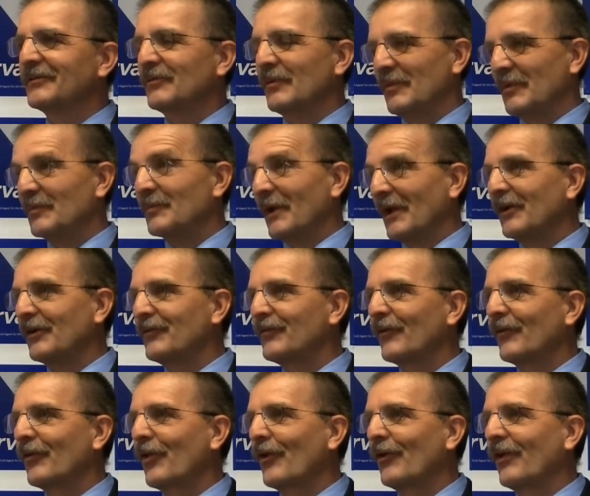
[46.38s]
We've been married
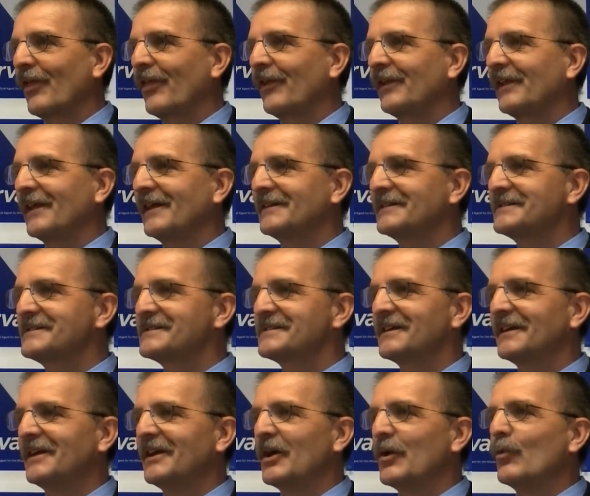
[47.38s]
for 33 years.
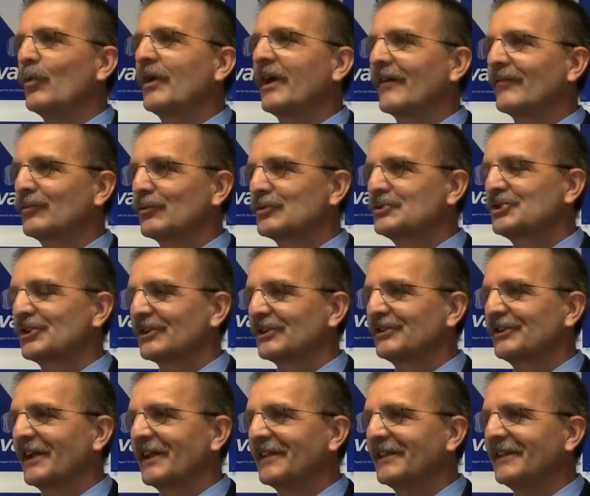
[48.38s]
We have two
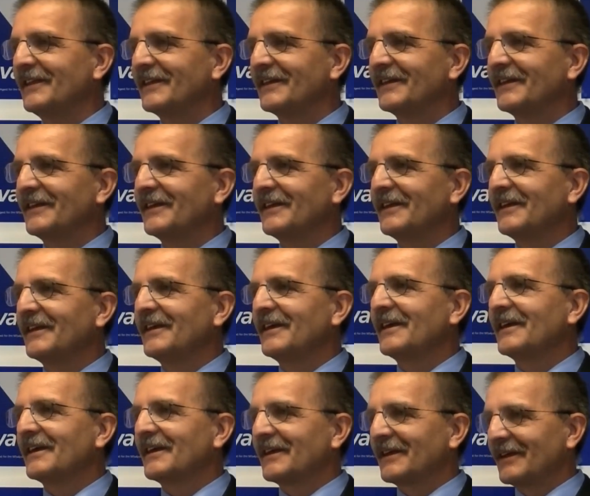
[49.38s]
children,
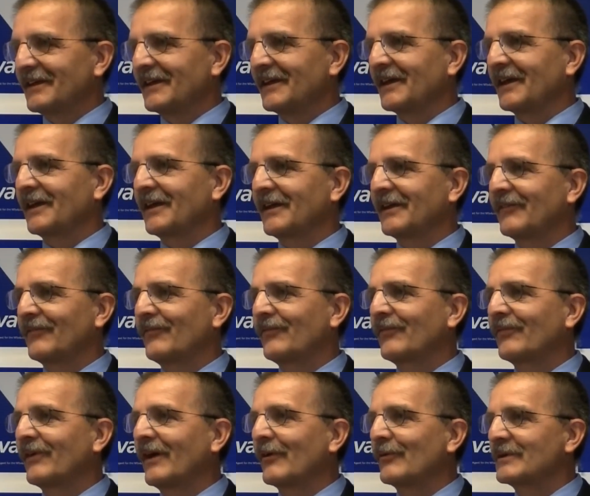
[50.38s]

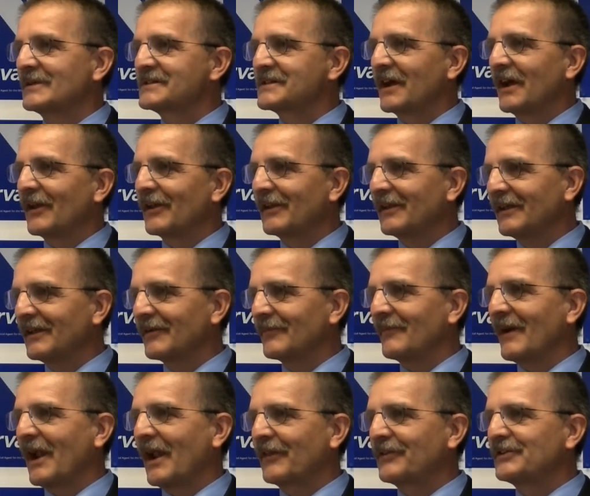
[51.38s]
our son,
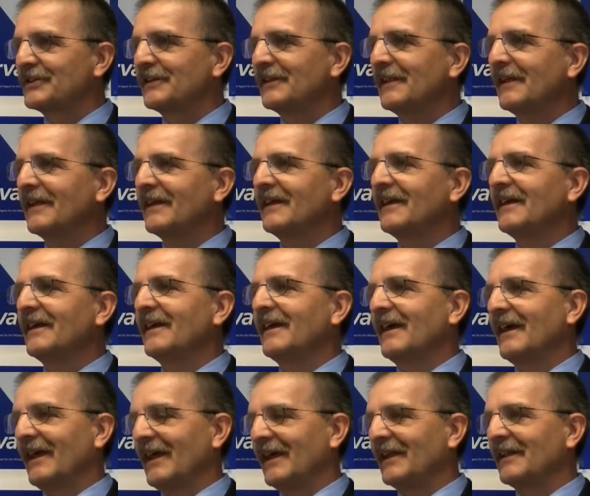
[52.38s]
Marcin,
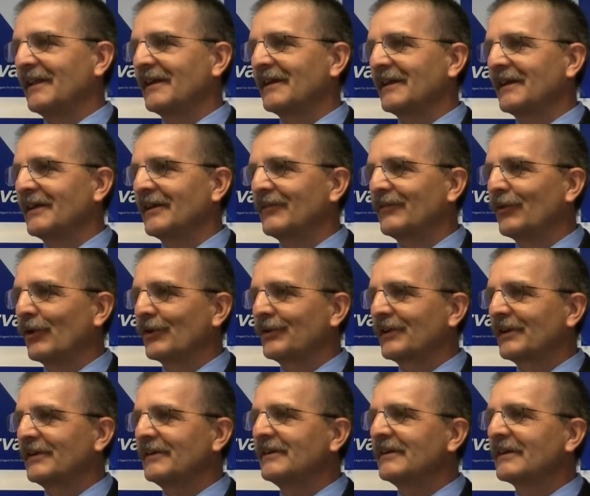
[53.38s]
and
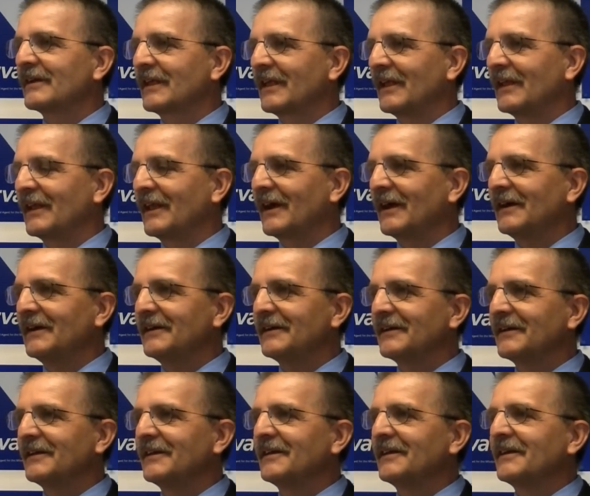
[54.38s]
daughter, Kinga,
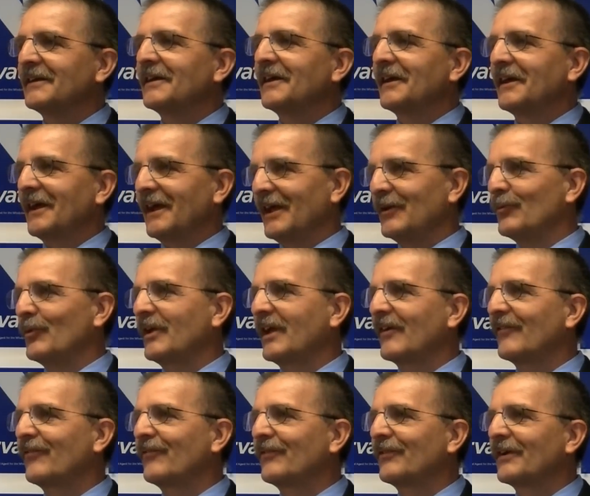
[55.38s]
and we
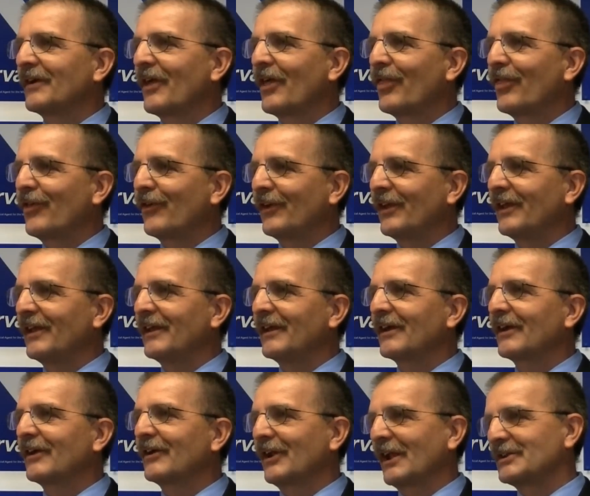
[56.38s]
have three
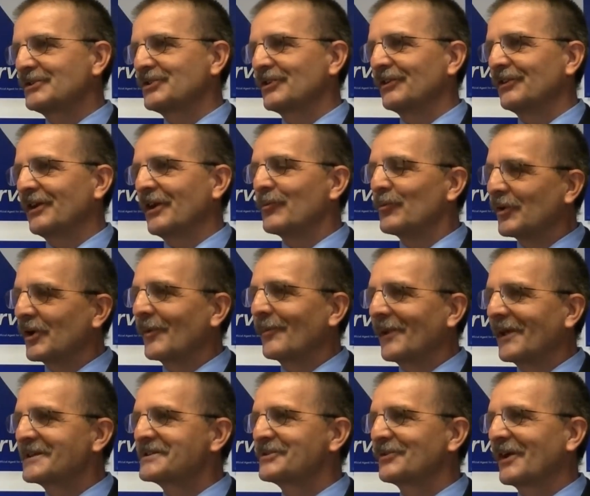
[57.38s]
grandchildren. We are
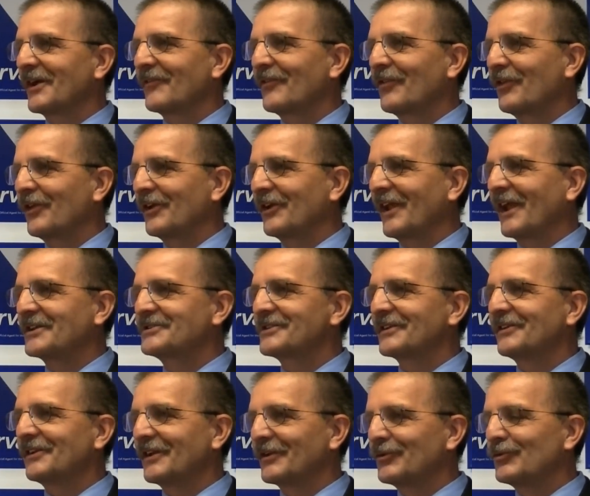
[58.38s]
blessed to have three
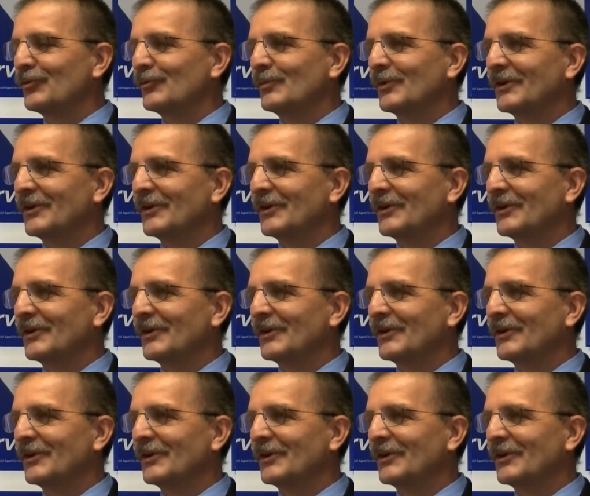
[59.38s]
grandchildren, two